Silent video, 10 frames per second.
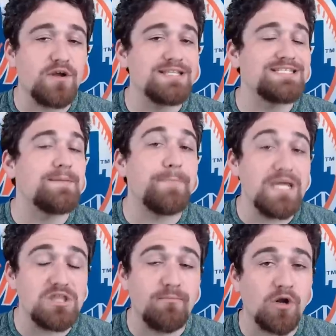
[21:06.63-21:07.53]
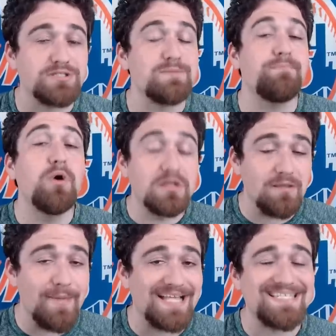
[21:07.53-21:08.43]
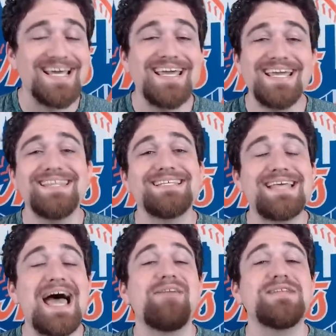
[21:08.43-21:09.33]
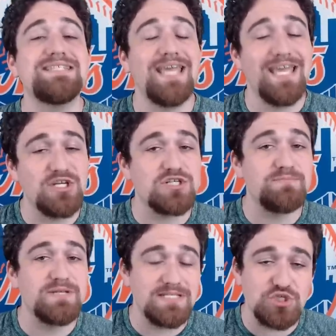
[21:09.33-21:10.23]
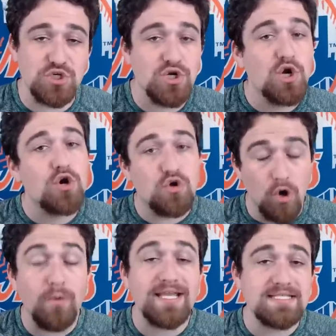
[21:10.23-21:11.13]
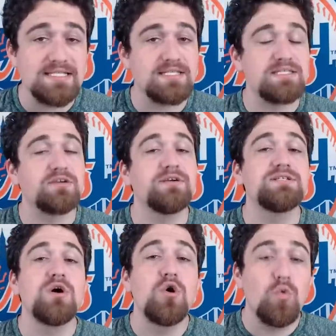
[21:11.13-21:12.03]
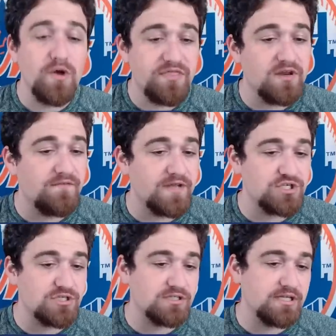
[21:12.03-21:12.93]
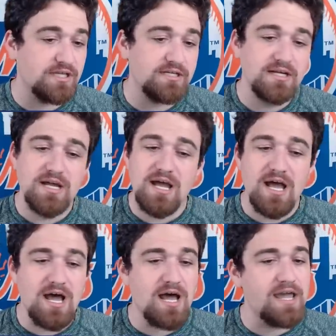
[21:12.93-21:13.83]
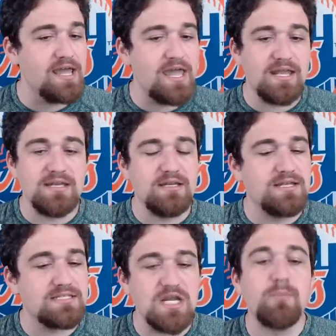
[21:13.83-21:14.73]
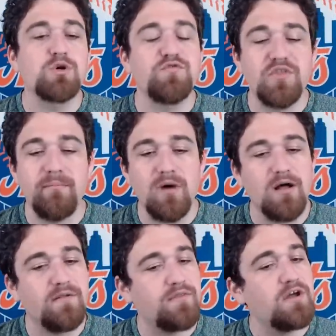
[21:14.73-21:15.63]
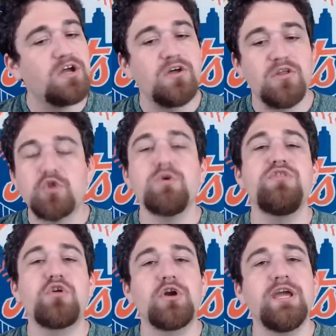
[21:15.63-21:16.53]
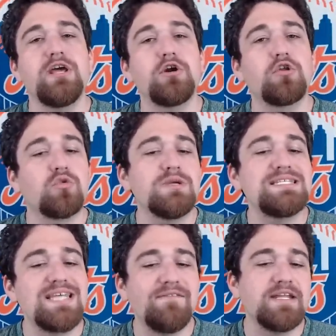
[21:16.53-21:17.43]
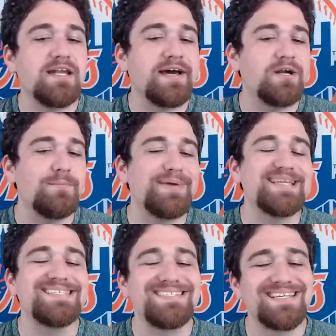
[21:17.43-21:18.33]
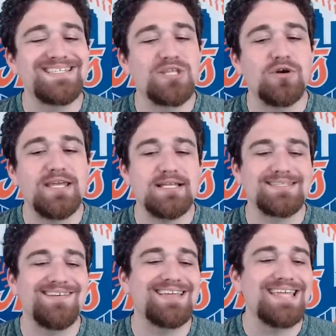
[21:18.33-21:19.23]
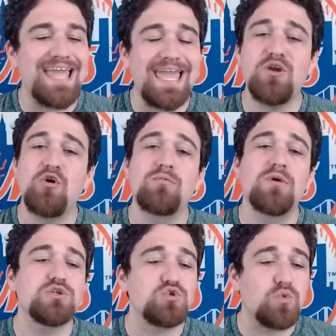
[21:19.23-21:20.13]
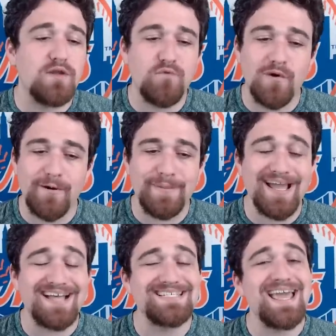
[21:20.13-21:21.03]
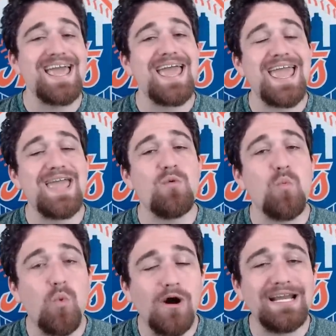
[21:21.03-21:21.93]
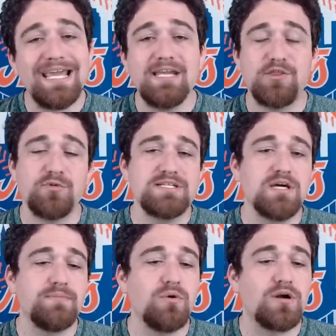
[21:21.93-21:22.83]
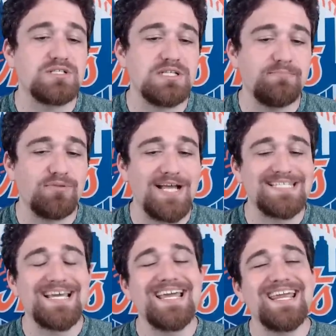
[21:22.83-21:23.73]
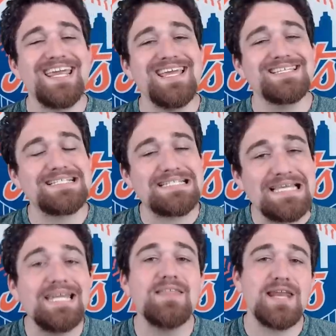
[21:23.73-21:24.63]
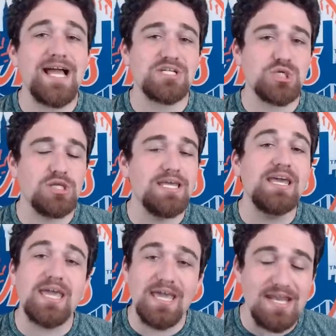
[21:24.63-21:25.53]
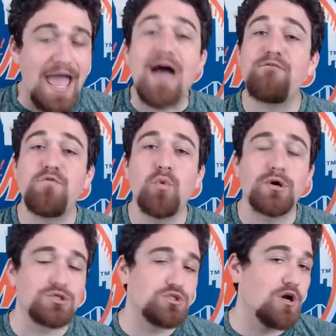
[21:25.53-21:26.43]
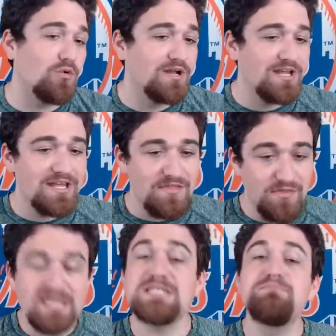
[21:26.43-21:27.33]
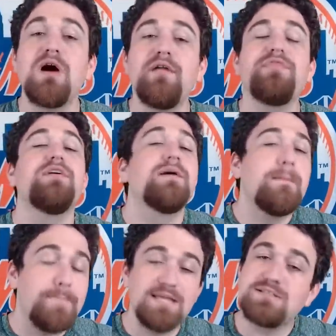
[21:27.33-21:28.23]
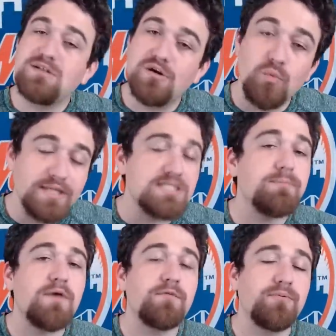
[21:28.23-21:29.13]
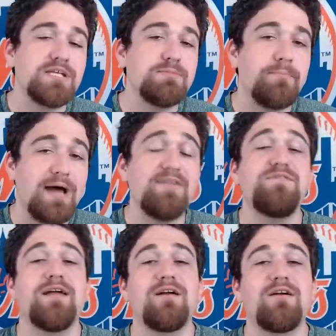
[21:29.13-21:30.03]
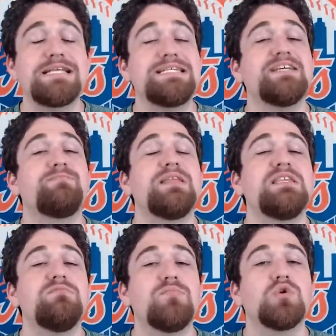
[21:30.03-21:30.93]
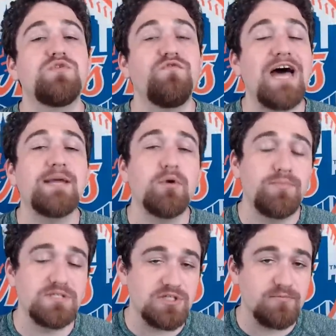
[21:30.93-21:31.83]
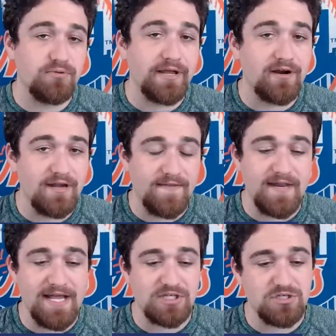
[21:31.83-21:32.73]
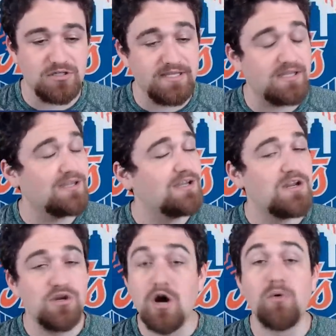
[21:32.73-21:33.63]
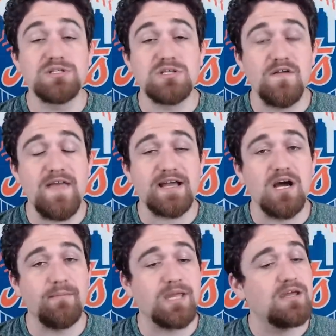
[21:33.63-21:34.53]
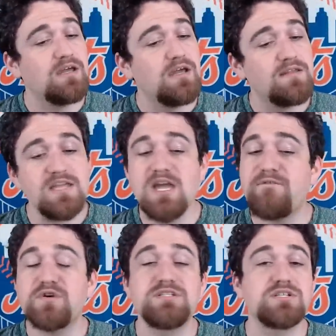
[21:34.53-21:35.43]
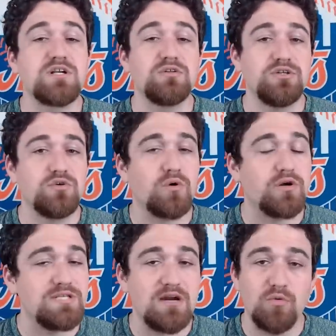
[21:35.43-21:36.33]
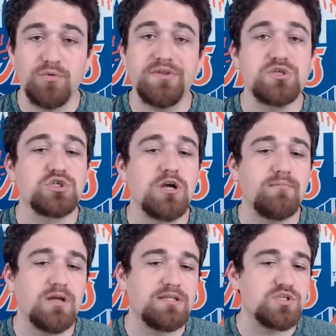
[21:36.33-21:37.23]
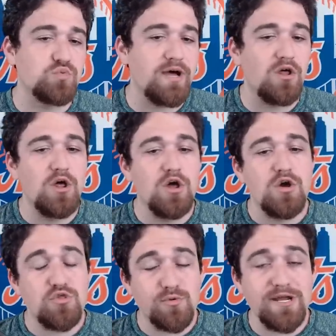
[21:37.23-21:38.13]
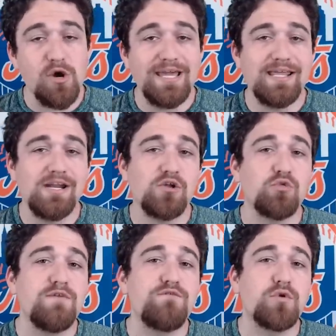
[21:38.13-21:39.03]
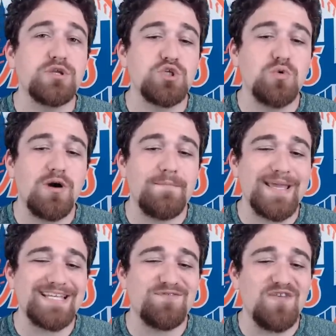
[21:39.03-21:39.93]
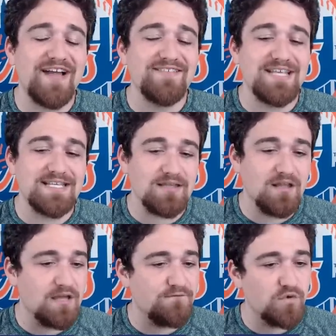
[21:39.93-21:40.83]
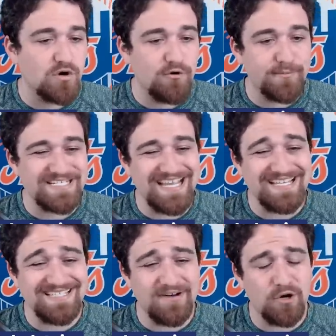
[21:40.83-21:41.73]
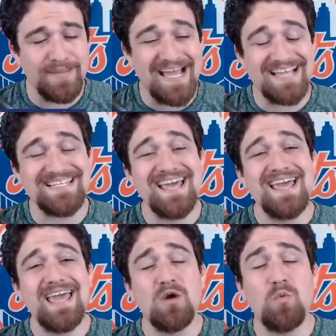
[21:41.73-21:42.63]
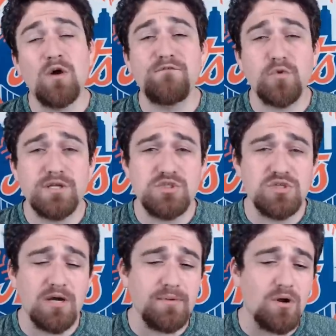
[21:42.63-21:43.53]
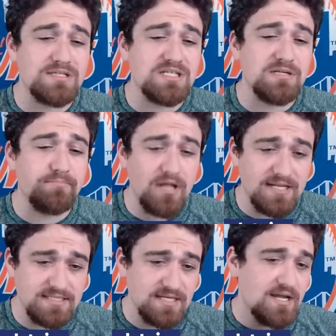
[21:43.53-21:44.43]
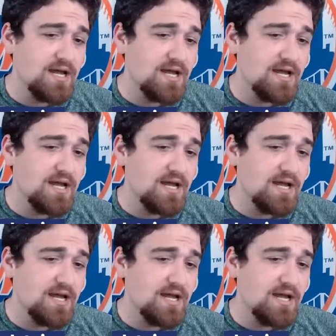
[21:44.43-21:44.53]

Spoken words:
runs to beat the Marlins and put the Mets in this advantageous position going into the series with the division lead. And his number for the month, .330 hitter, .379 on base, .638 slugging, eight home runs, 24 RBIs, a 183 WRC plus. He is leading the National League in F4. So this month, based on wins above replacement by Fangraphs, he has been the most valuable position player in the National League. No one saw that coming. Then you have Francisco Lindor, who's had a really strong month as well. .308 hitter, .342 on base, .510 slugging, four homers, 18 RBIs, a 142 WRC plus.